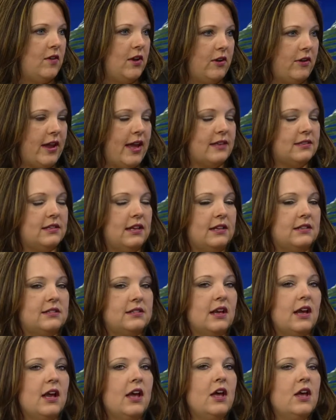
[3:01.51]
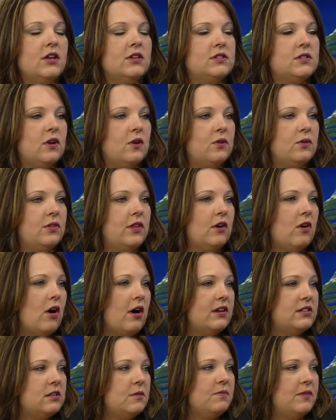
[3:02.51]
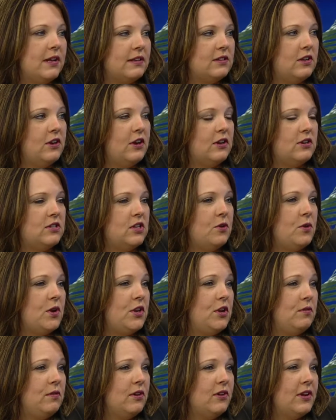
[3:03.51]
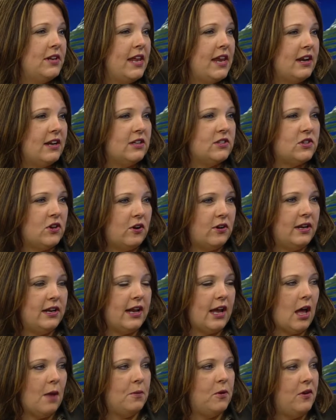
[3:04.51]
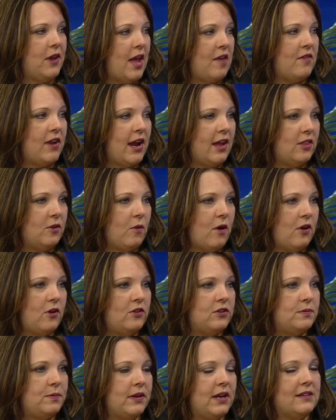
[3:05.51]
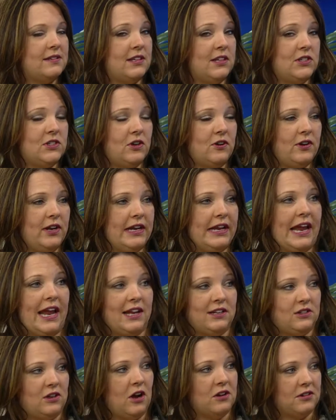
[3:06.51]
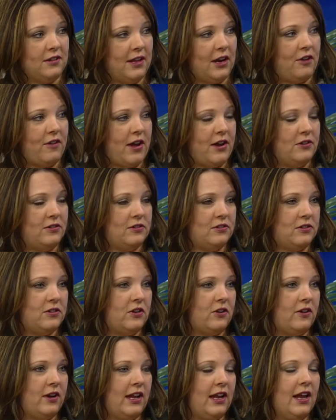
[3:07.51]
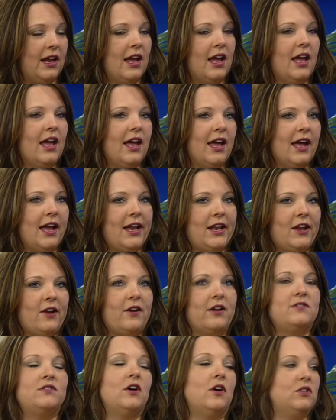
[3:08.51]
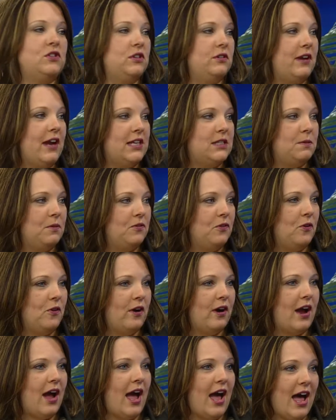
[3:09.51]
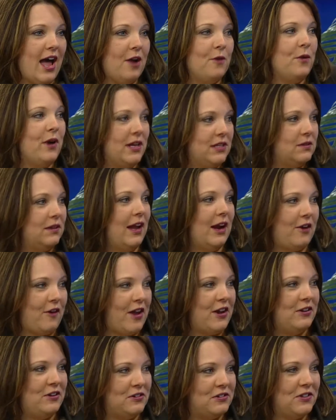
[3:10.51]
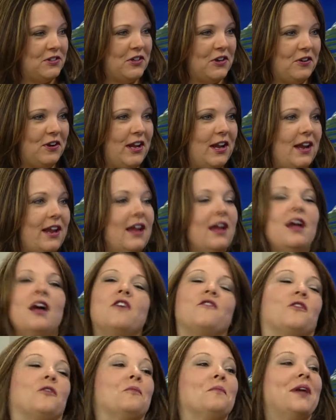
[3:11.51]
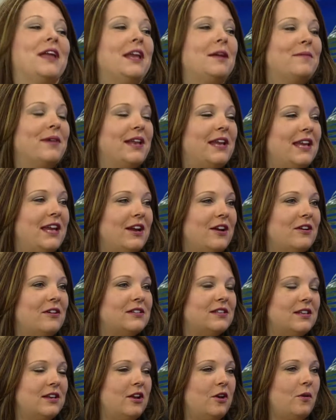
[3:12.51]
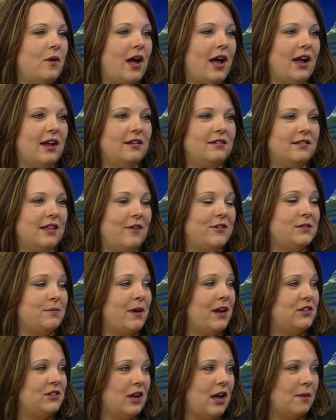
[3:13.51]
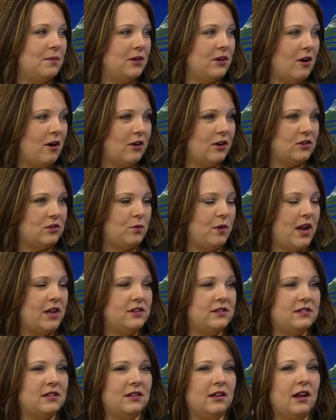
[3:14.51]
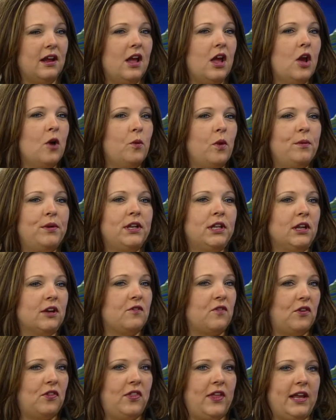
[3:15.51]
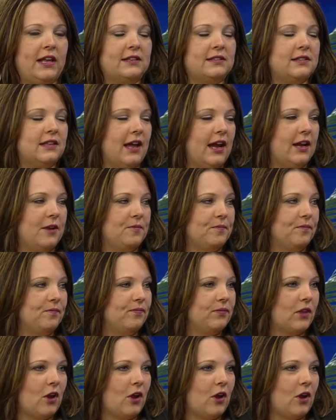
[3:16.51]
levying on assets. So there are some things that you can do, and you really need an attorney to help you navigate the waters, because an attorney can talk to that creditor's attorney. I know I told you guys before, I was that creditor's attorney for many, many years, and that was my job, to garnish wages, and we would look for things like